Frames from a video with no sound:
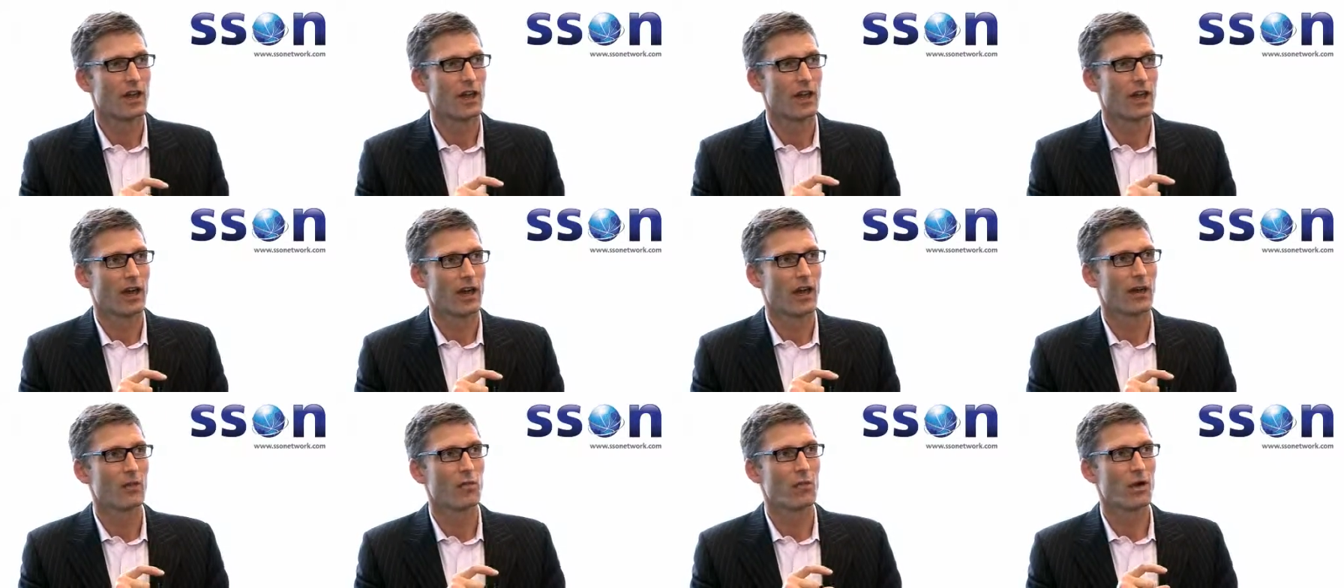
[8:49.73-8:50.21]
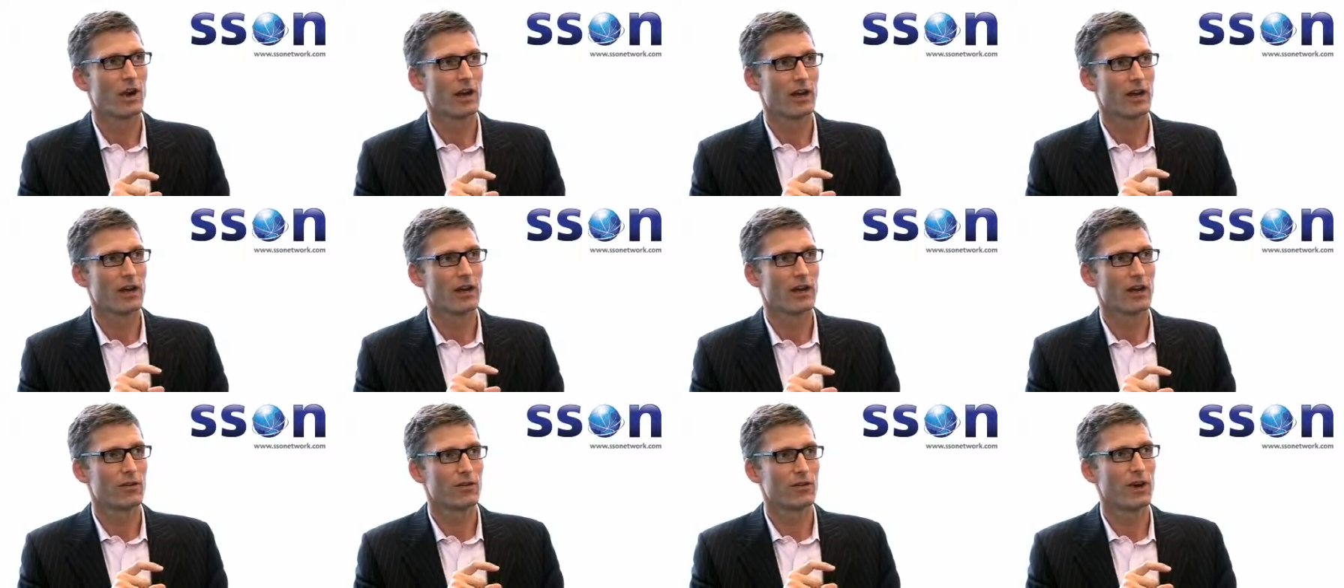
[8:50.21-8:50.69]
uh,
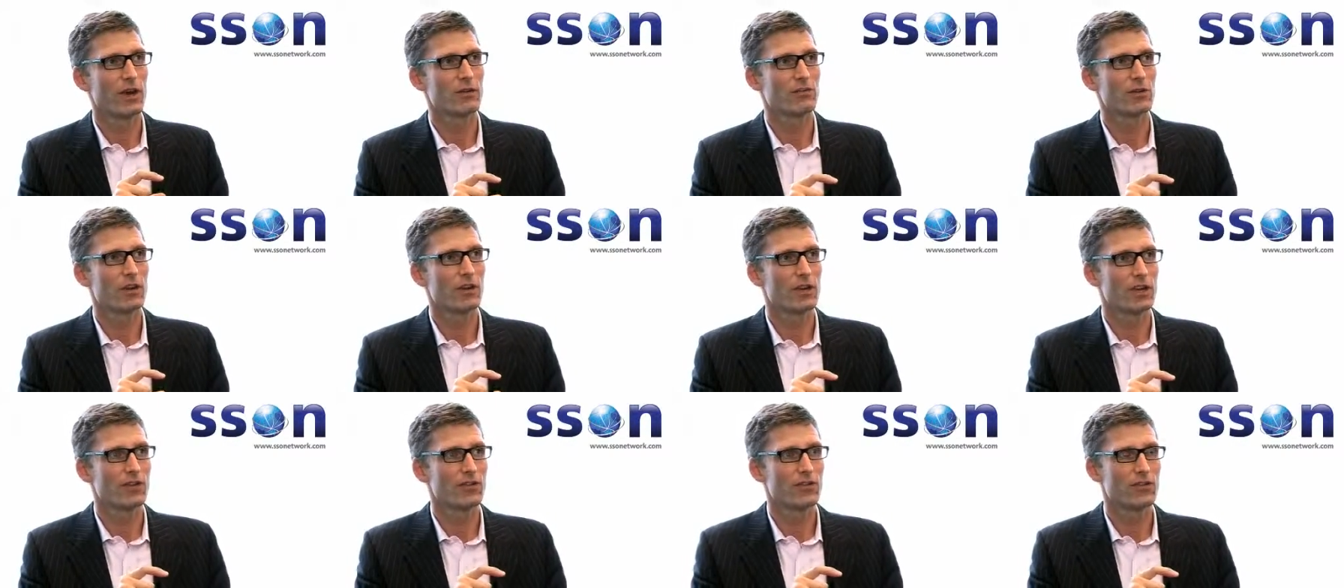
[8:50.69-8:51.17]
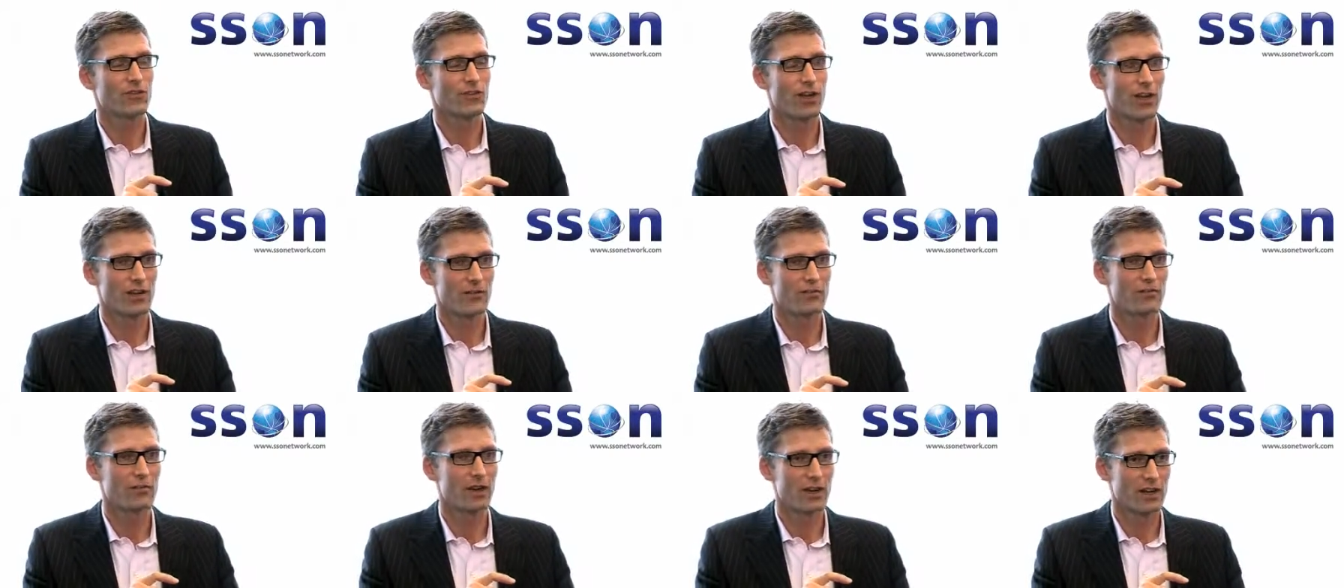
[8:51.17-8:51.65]
why, if I'm looking to
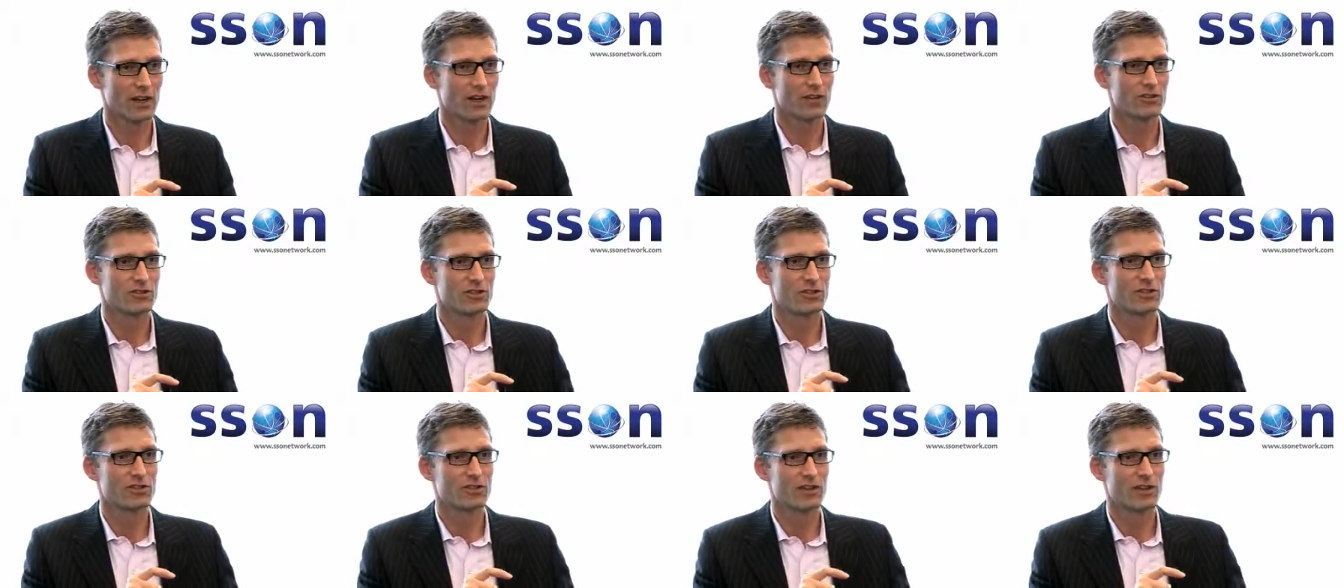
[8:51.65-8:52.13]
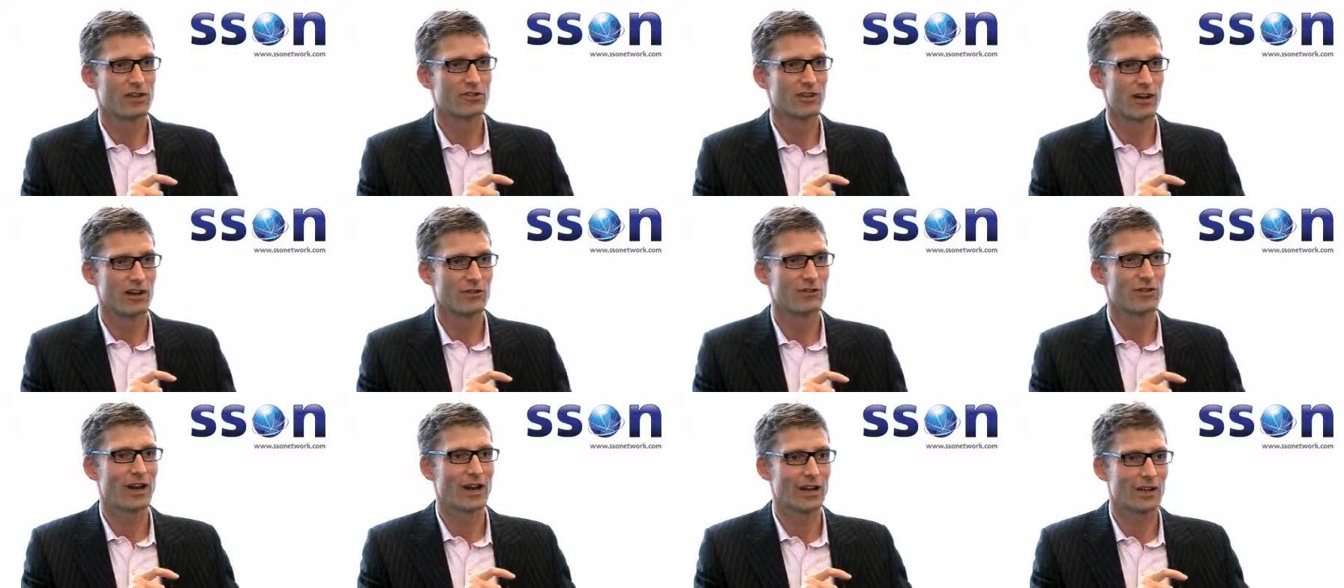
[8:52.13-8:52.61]
save money and
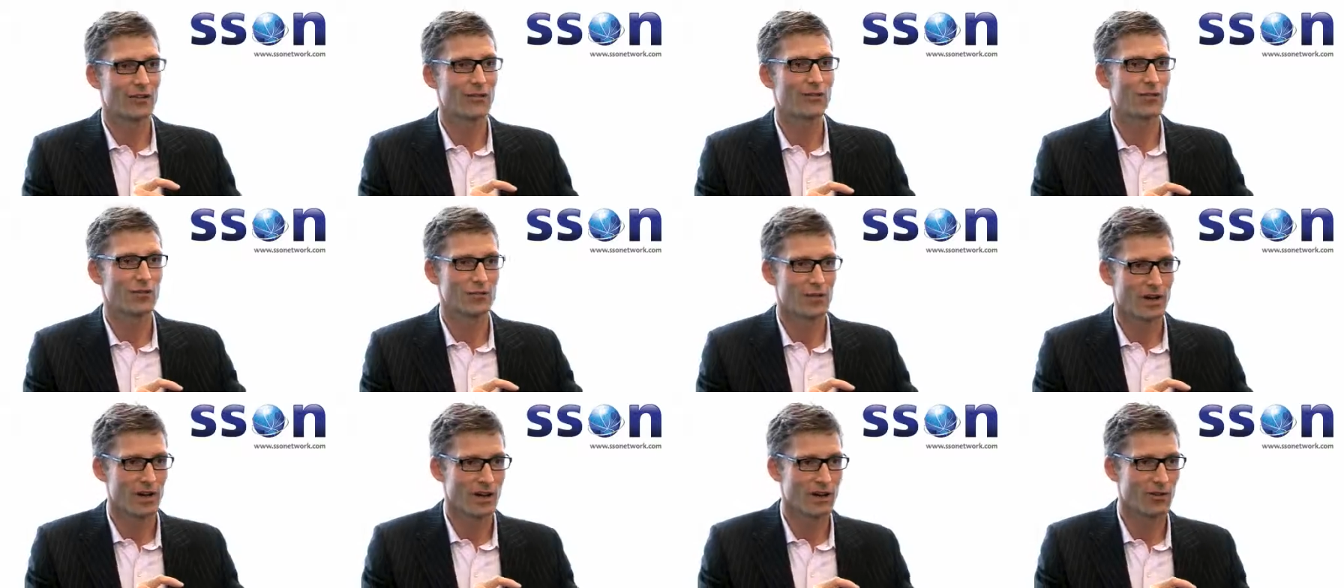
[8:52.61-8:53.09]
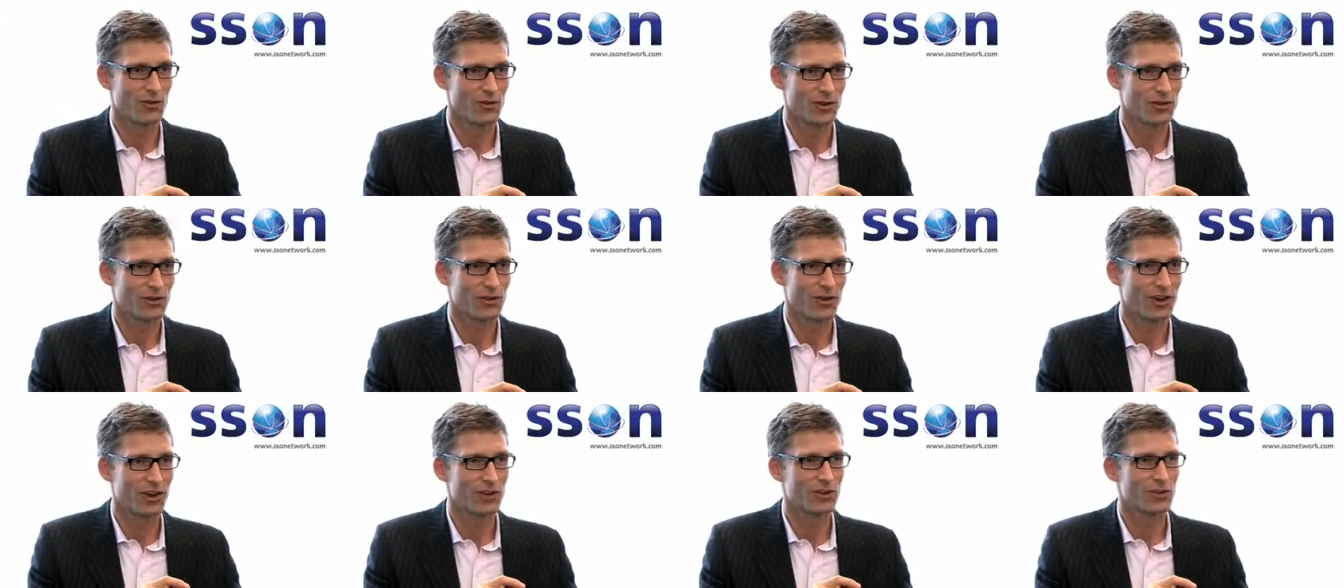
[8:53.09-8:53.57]
generate value for my
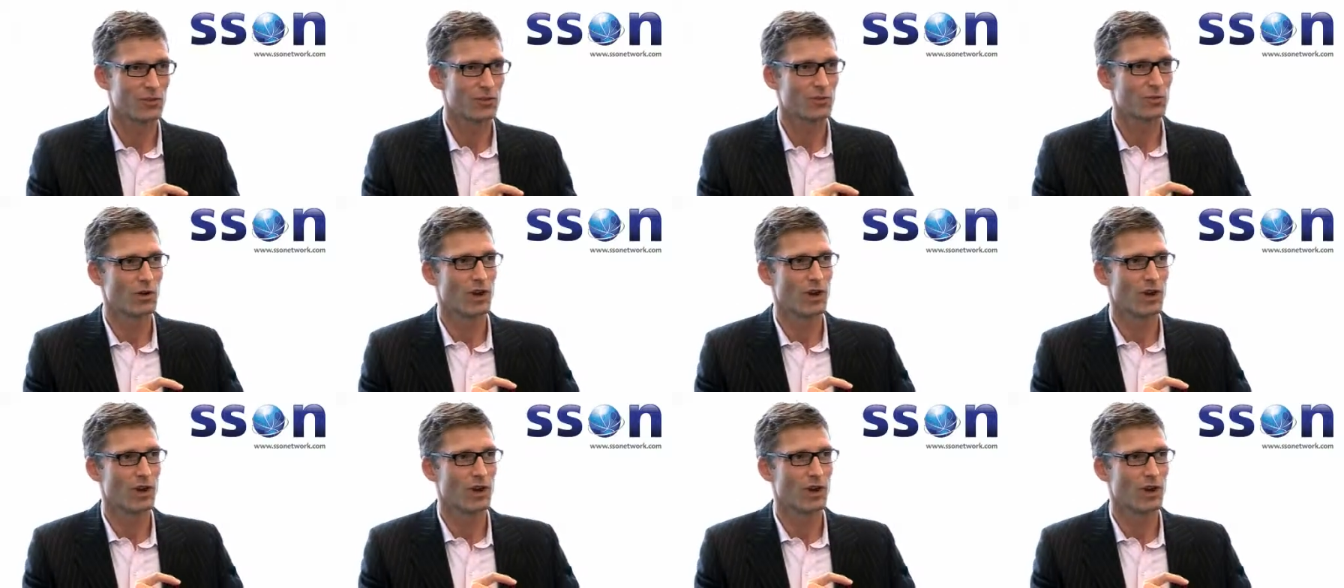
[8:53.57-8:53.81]
organisation,